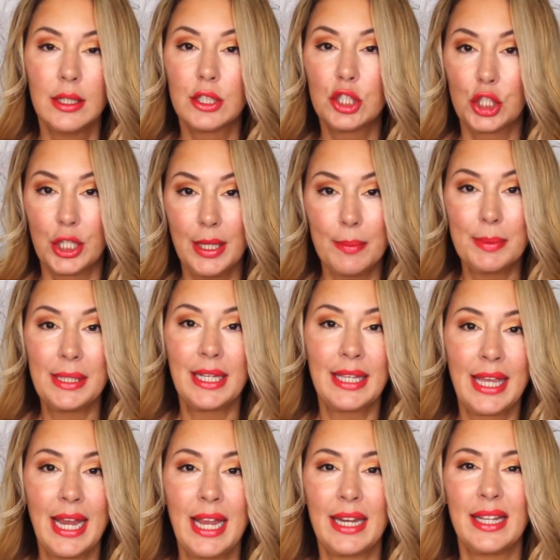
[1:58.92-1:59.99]
chips and
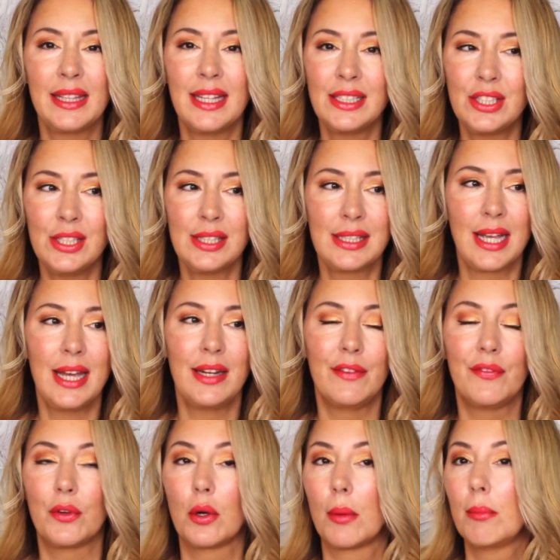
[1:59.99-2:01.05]
candy. That's just kind of
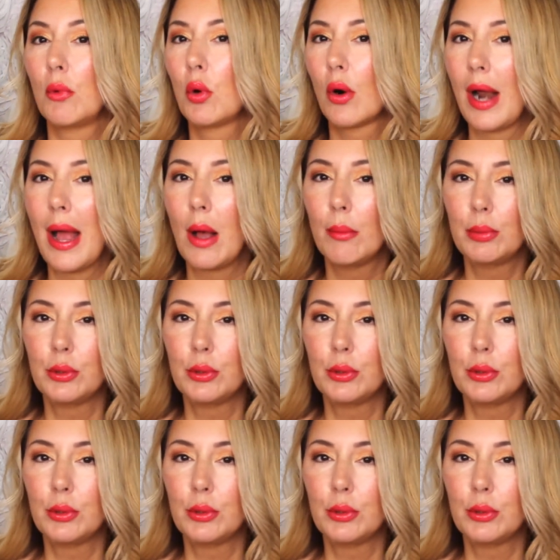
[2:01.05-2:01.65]
for a morale